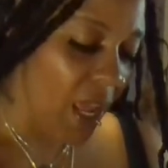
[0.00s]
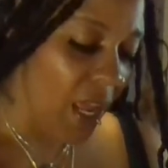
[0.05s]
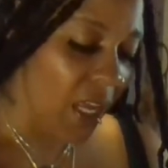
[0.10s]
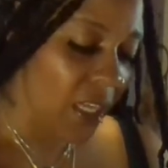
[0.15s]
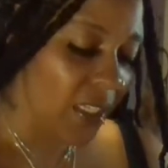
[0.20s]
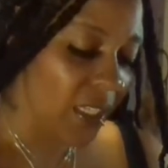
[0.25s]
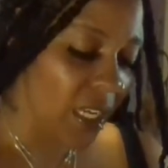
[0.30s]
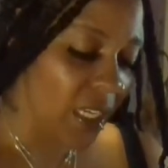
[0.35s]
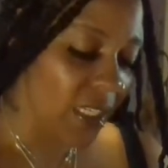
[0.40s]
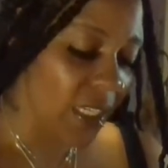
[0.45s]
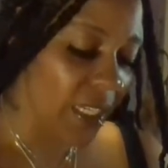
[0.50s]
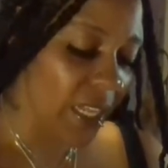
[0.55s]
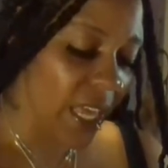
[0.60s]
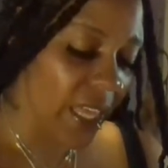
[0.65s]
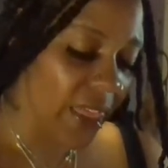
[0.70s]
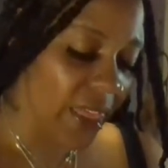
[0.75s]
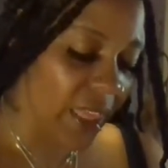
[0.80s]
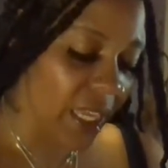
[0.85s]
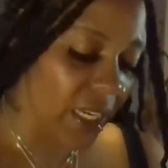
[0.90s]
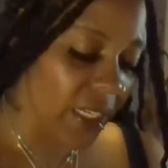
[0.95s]
it says
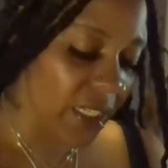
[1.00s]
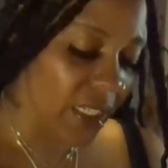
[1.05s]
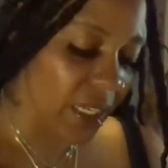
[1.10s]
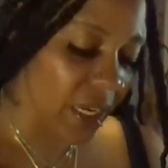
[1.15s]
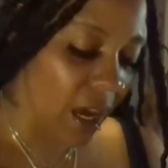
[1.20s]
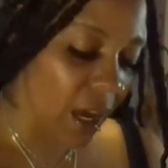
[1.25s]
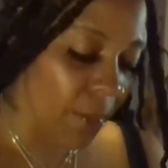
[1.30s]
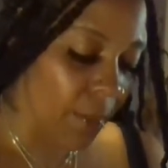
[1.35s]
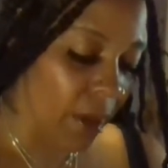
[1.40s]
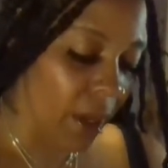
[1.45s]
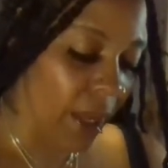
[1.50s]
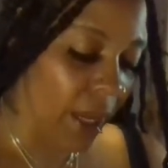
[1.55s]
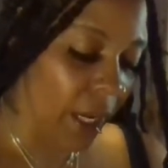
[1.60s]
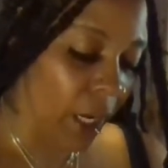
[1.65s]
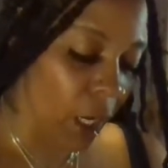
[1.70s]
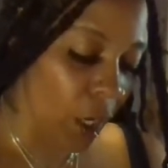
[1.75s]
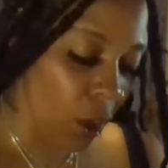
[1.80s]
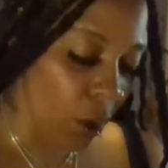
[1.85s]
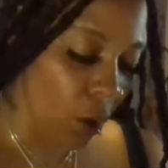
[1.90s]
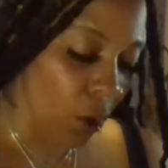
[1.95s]
let things come
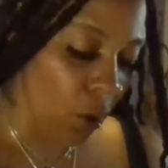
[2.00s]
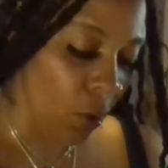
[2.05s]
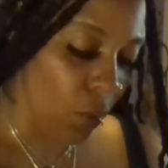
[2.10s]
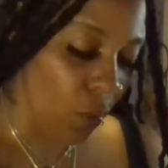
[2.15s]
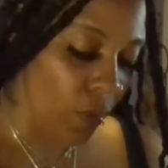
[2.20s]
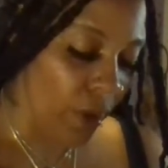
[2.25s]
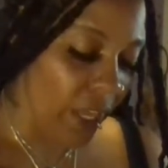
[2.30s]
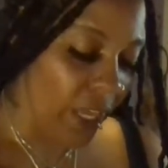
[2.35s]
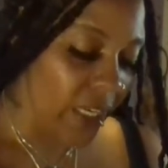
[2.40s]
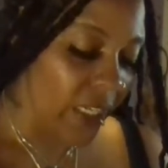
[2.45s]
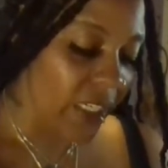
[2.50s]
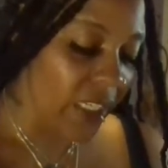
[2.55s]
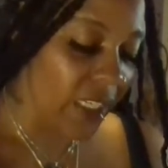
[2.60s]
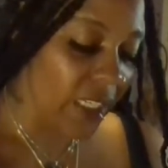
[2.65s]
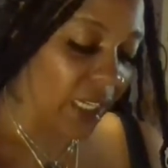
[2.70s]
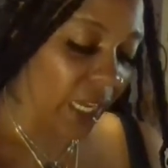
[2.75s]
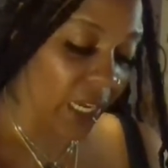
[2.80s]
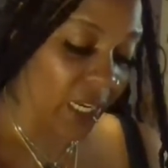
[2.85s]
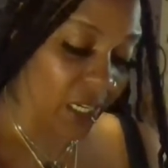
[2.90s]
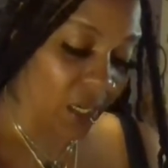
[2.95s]
and go
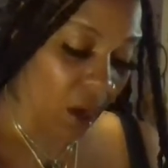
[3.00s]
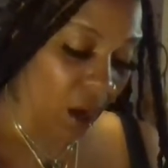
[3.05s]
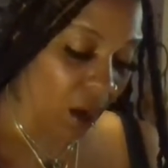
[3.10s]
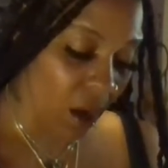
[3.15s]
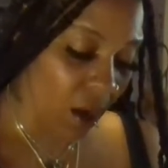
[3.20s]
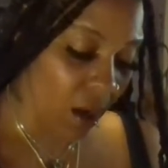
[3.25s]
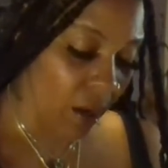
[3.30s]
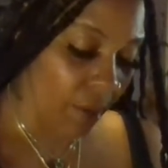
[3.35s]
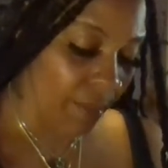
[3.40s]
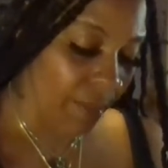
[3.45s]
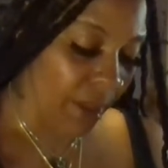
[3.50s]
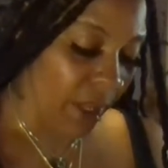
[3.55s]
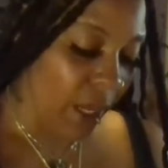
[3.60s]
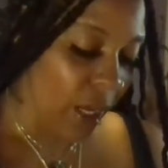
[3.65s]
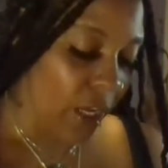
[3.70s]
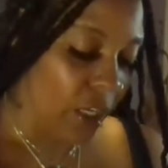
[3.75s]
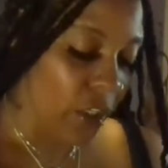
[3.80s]
stay calm